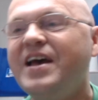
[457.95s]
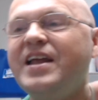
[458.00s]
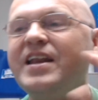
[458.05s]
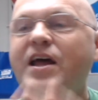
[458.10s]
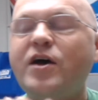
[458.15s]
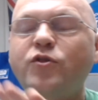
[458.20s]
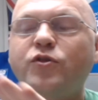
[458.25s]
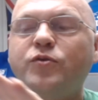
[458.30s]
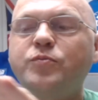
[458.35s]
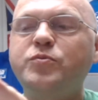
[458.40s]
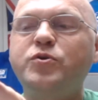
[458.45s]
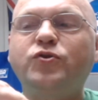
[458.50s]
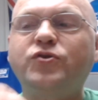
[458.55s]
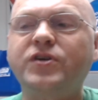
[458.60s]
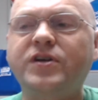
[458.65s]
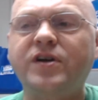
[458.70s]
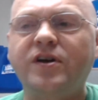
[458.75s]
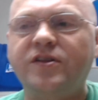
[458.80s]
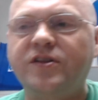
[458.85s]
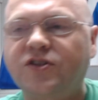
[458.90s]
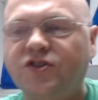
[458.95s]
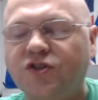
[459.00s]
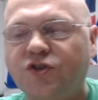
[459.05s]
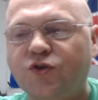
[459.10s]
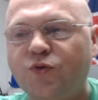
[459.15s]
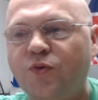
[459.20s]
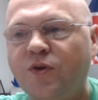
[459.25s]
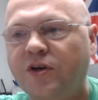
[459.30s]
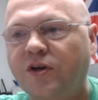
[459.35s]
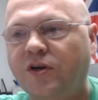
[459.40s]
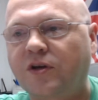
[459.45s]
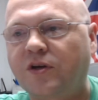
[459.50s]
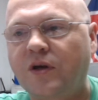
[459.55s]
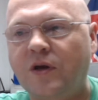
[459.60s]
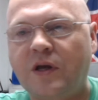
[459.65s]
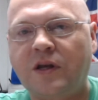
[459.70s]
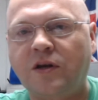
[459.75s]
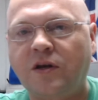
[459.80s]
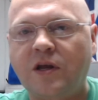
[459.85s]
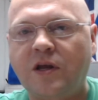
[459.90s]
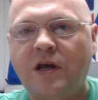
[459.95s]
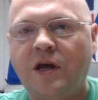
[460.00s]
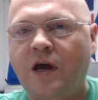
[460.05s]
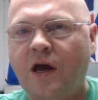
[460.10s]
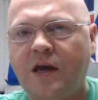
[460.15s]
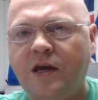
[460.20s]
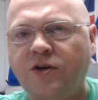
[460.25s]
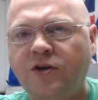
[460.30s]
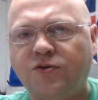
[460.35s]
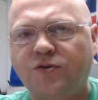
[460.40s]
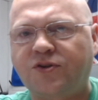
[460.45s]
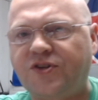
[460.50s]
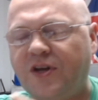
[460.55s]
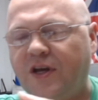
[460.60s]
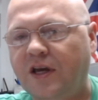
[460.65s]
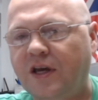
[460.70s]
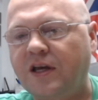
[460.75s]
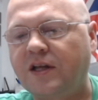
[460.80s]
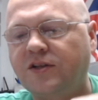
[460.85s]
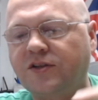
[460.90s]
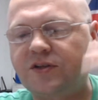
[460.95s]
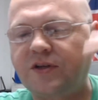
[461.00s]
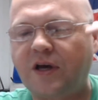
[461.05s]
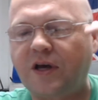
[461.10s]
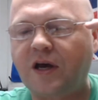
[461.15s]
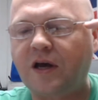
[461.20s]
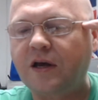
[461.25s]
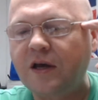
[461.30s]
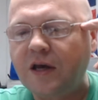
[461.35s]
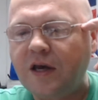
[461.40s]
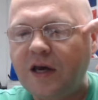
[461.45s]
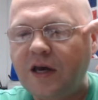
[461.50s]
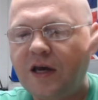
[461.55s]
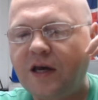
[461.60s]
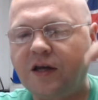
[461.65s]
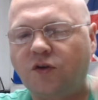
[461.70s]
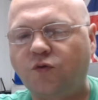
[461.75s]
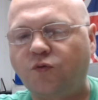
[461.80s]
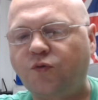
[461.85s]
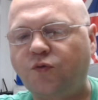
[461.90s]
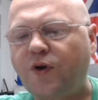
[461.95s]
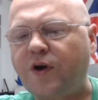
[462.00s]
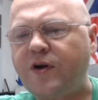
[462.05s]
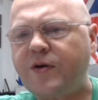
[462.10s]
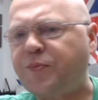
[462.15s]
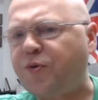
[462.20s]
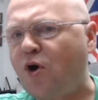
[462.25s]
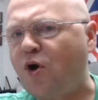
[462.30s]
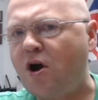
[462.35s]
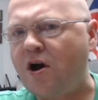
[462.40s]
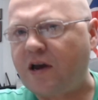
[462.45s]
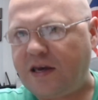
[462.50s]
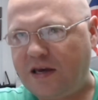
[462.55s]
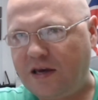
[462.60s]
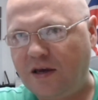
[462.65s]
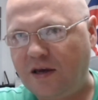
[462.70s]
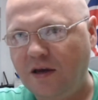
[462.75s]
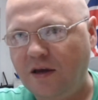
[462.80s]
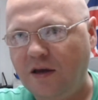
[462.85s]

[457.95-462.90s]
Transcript: Now, the music on this is really interesting. It's very proggy.